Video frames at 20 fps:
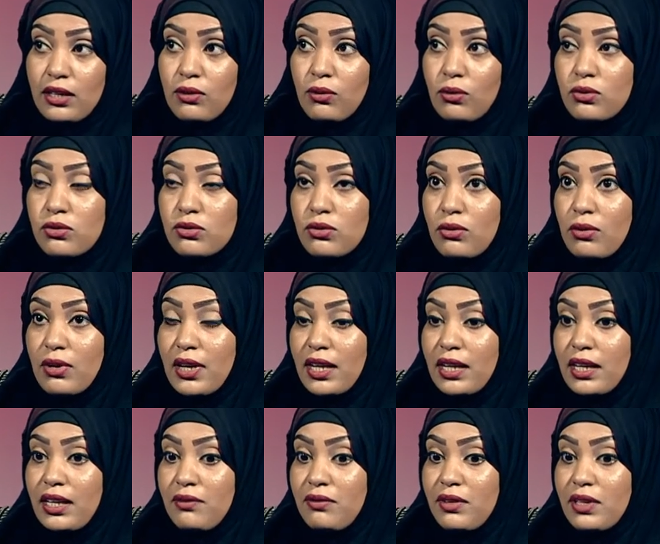And also,
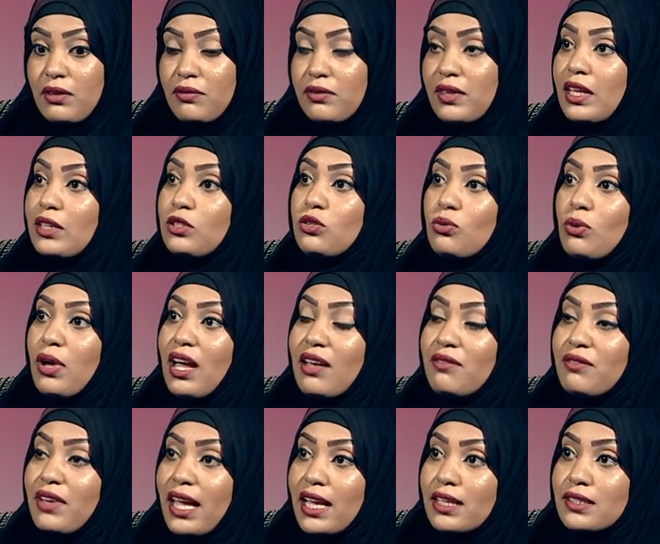like, even if they do
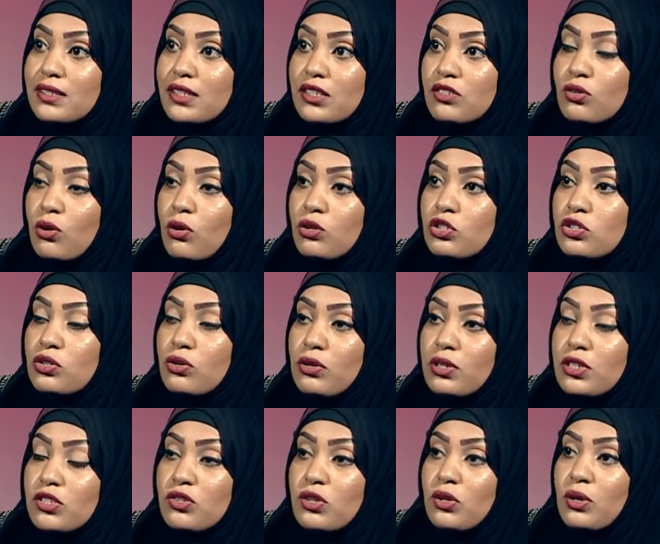have access, control
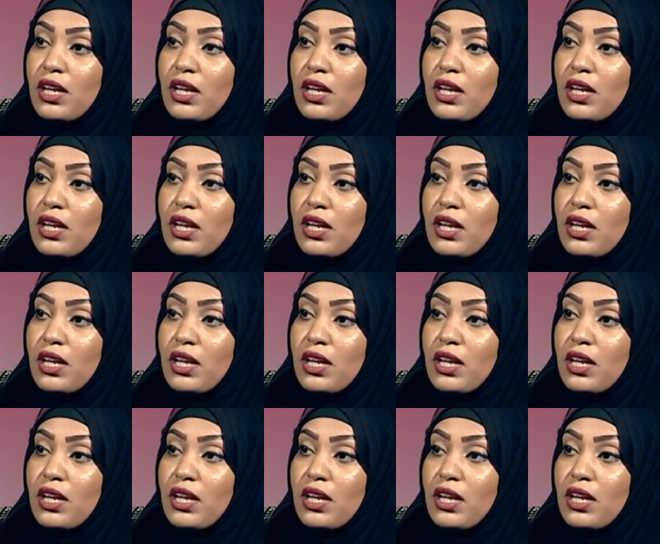it. So you